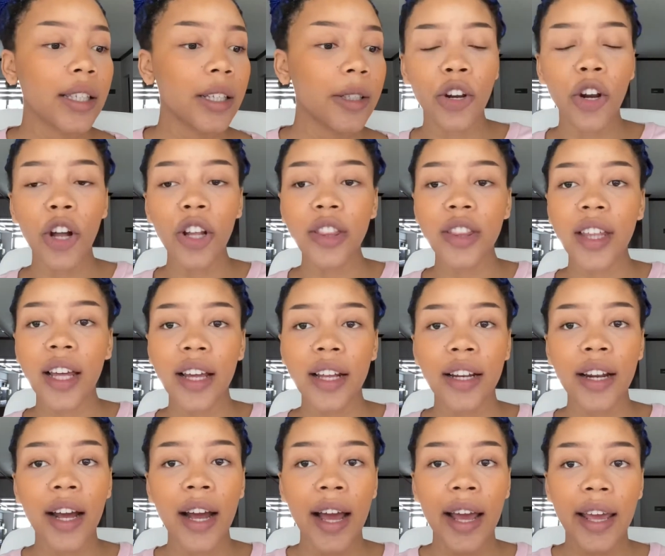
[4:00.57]
not
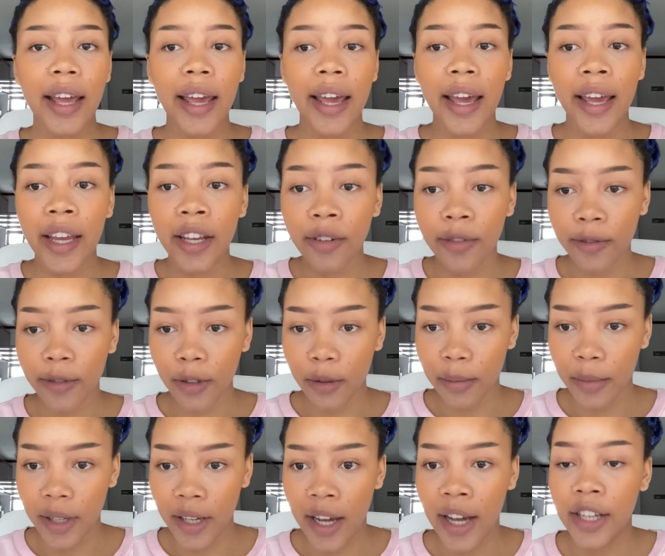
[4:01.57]
that I hate
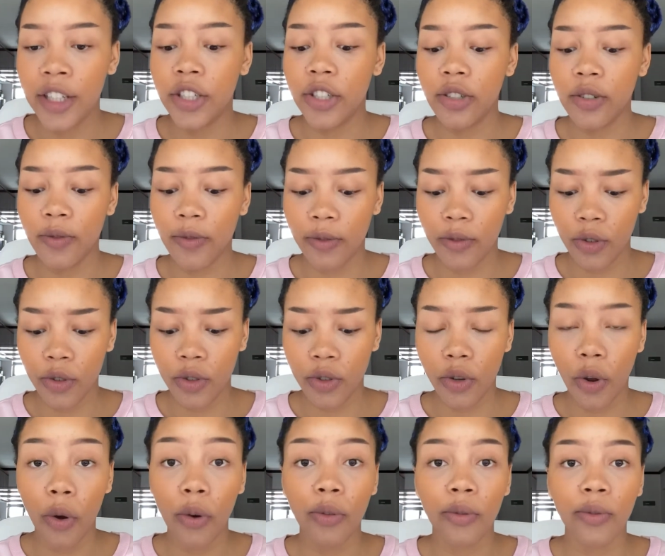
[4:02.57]
filming, I just
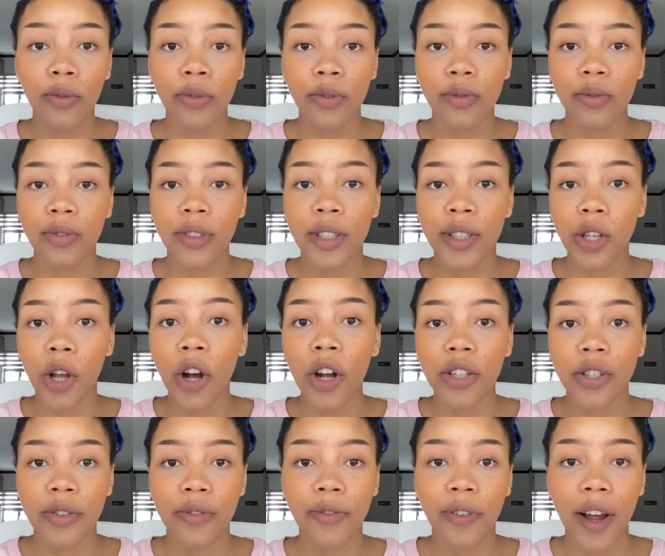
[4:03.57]
don't, it's hard
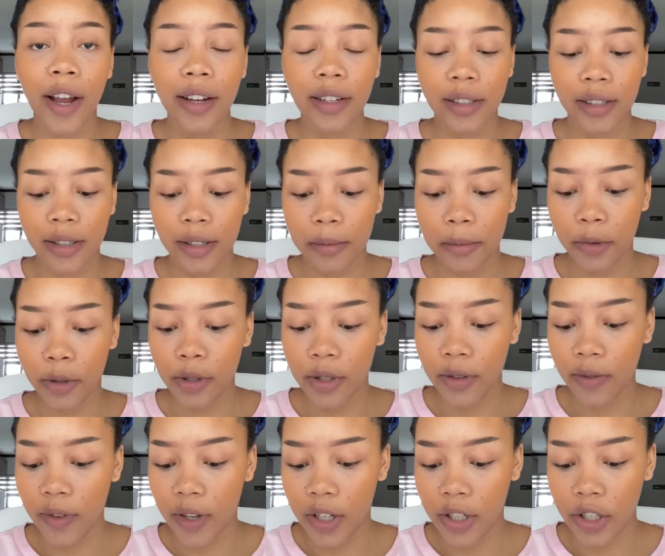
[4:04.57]
to find the
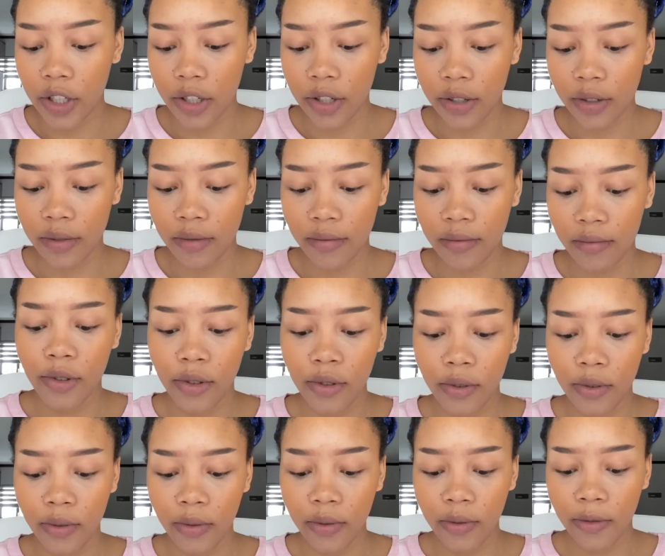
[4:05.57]
motivation
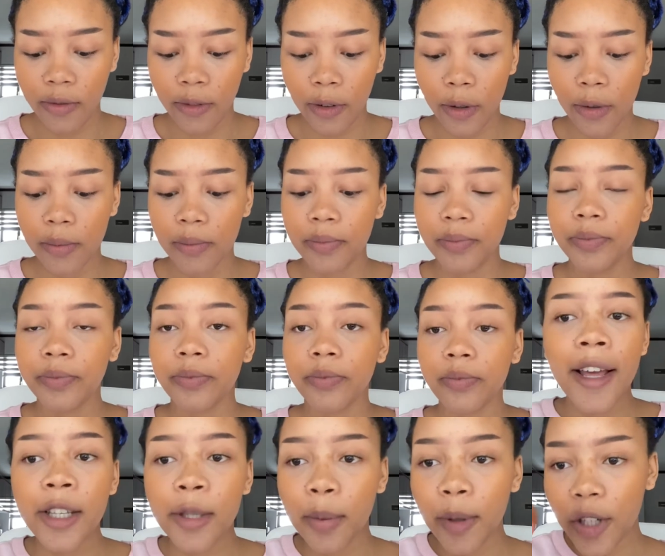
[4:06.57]
to film.
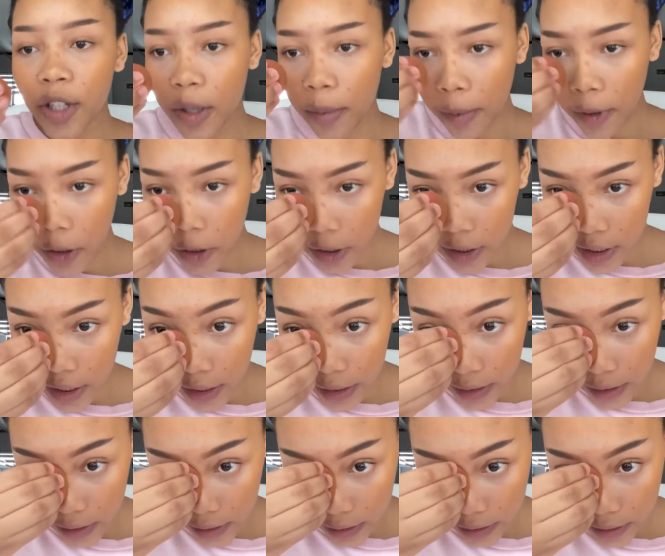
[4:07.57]
Especially because
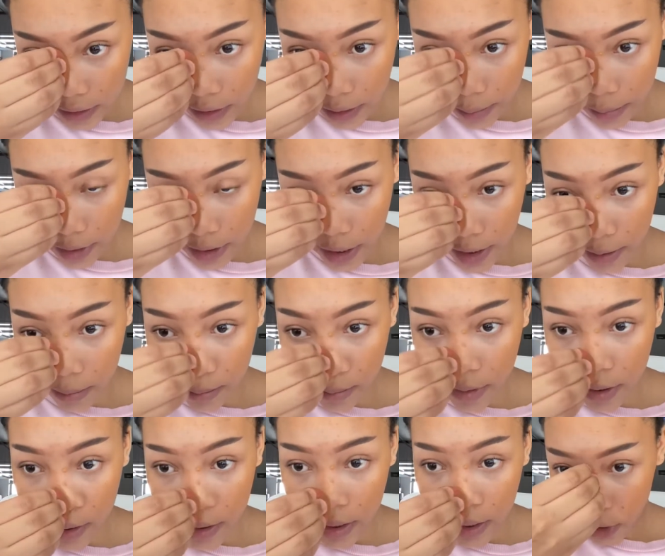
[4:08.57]
like
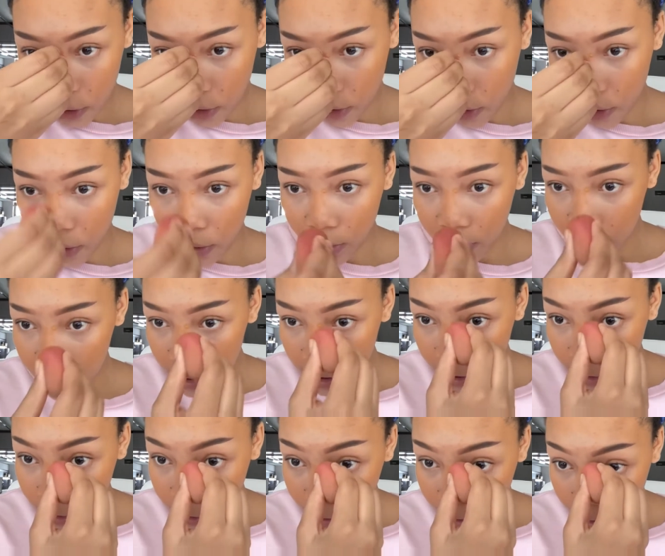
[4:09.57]
sometimes when you don't see
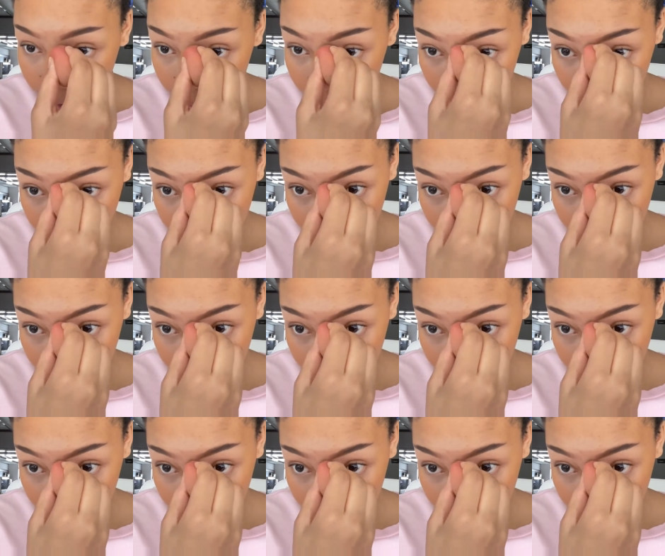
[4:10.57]
growth,